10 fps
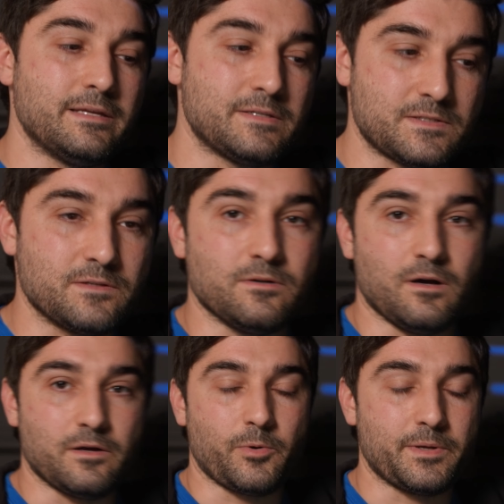still
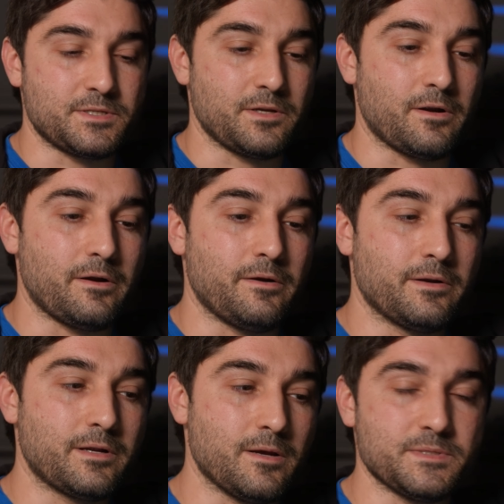Auto HDR
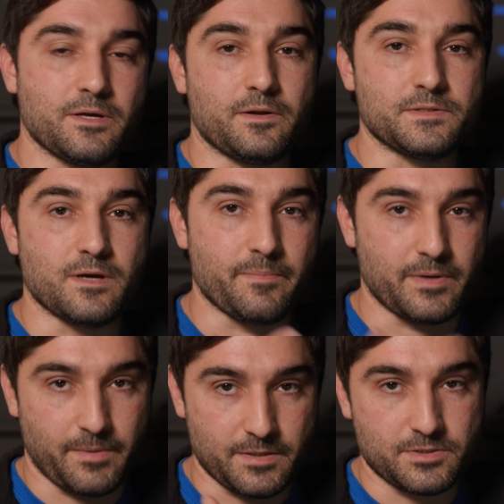comes out on top,
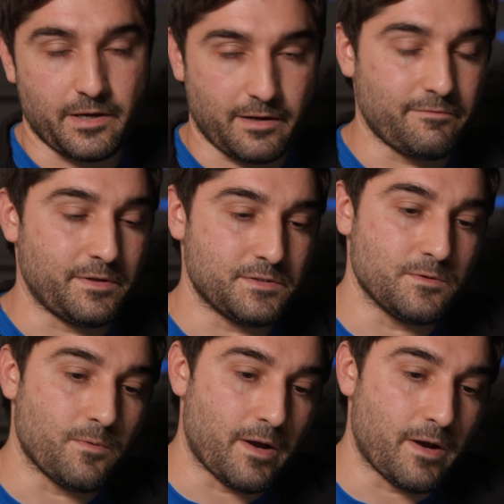and I'm going to try and convince you